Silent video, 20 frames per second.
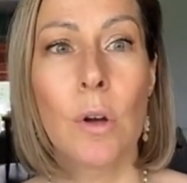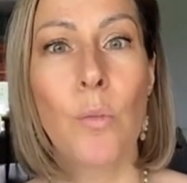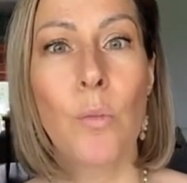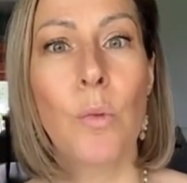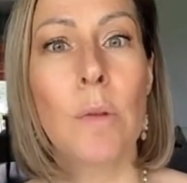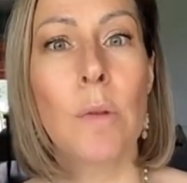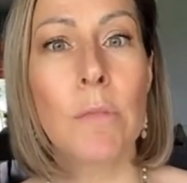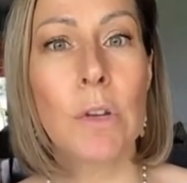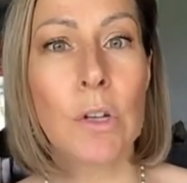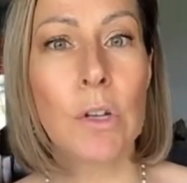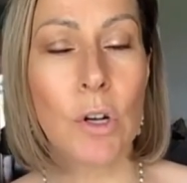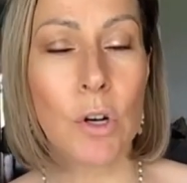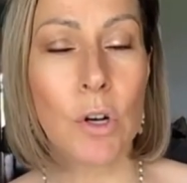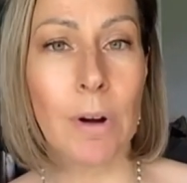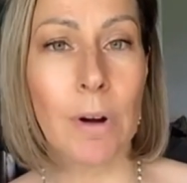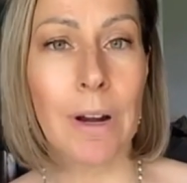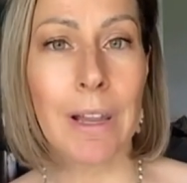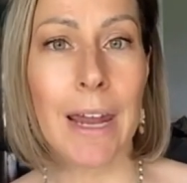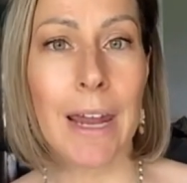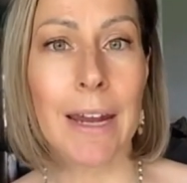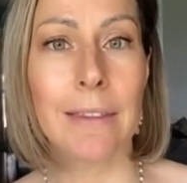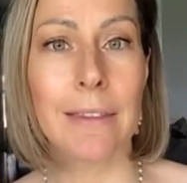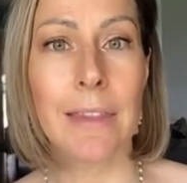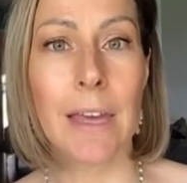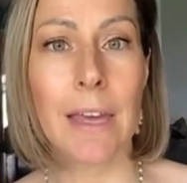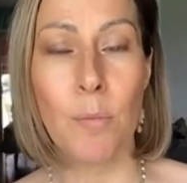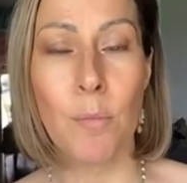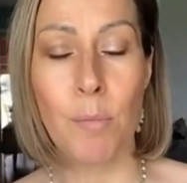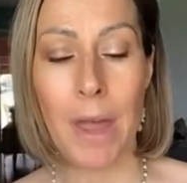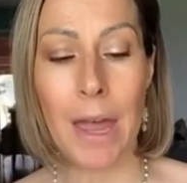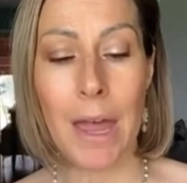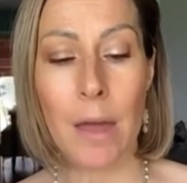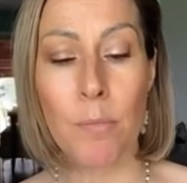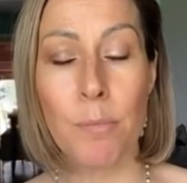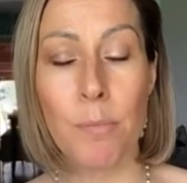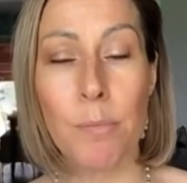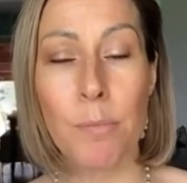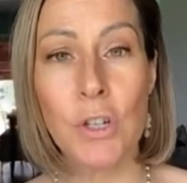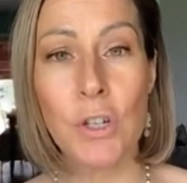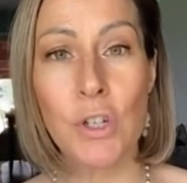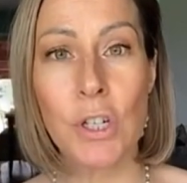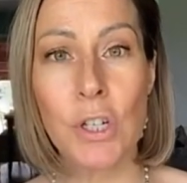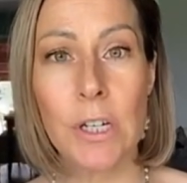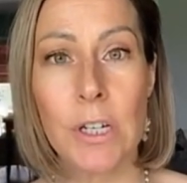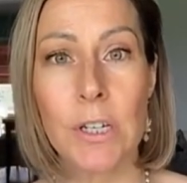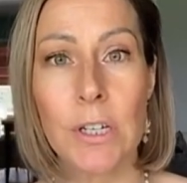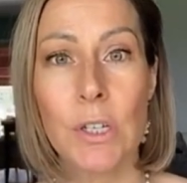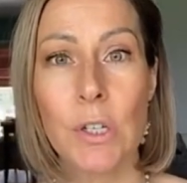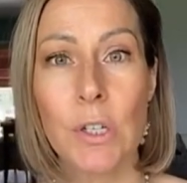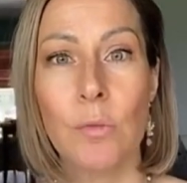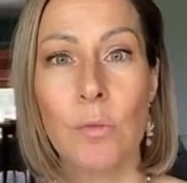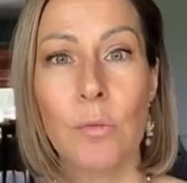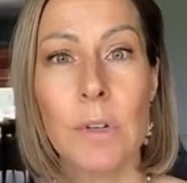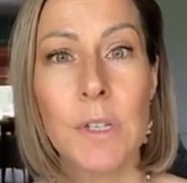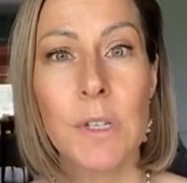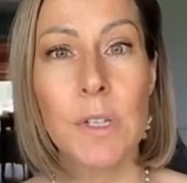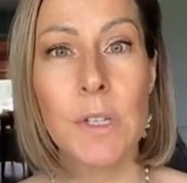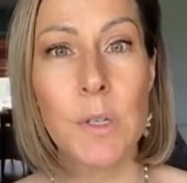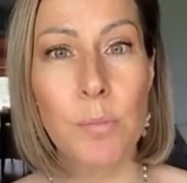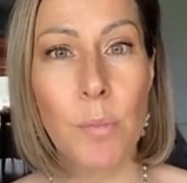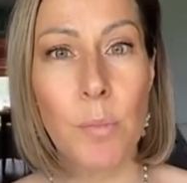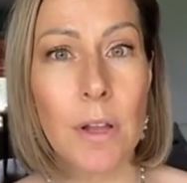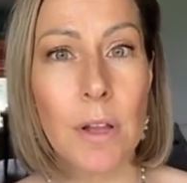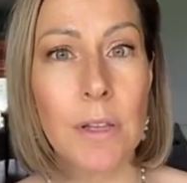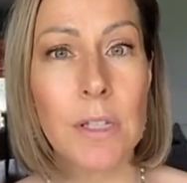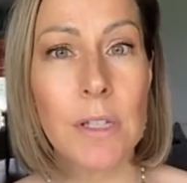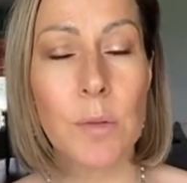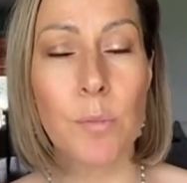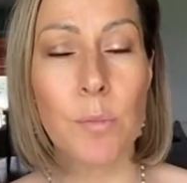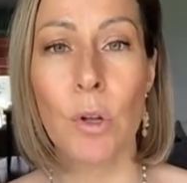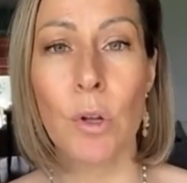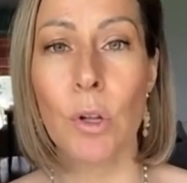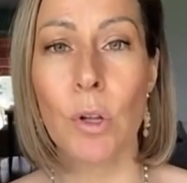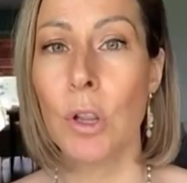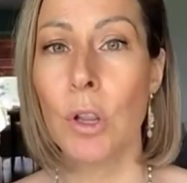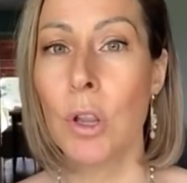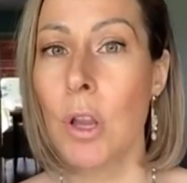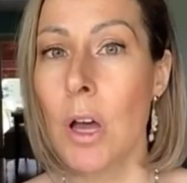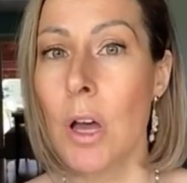women who are like them ambitious, responsible,